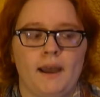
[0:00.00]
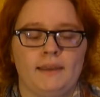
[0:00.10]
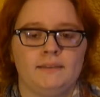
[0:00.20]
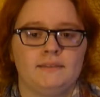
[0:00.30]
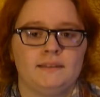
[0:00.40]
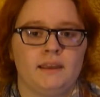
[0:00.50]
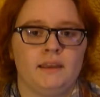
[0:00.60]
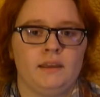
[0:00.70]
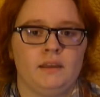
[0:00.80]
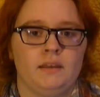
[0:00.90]
can
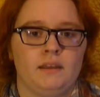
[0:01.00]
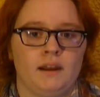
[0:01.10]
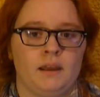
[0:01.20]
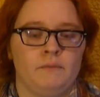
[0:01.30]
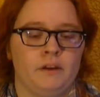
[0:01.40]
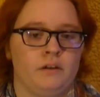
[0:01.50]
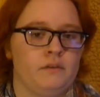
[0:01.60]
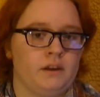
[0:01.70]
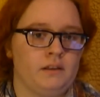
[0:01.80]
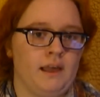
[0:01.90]
say that I am very,
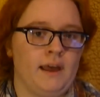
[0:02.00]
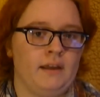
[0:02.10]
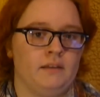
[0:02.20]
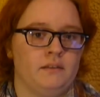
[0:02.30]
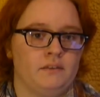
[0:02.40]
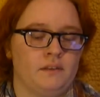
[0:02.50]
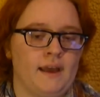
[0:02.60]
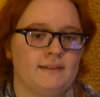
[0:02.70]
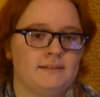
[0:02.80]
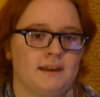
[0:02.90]
very glad that the
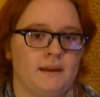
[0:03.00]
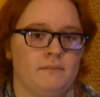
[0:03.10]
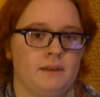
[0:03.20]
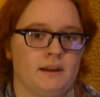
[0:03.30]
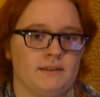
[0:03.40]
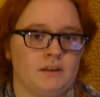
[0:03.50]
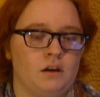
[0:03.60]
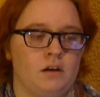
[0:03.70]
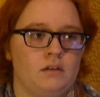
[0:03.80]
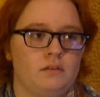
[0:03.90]
last time that I
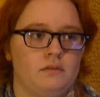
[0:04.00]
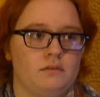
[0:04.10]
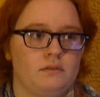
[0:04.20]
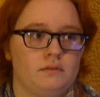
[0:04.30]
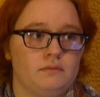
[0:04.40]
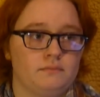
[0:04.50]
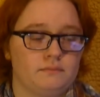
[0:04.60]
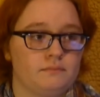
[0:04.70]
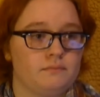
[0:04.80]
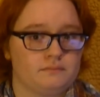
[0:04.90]
saw
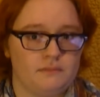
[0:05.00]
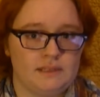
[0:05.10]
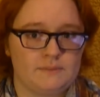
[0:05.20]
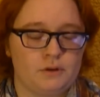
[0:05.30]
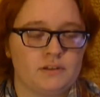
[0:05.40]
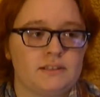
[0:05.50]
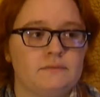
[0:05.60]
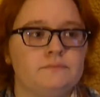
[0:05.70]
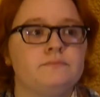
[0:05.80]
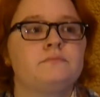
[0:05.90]
this person,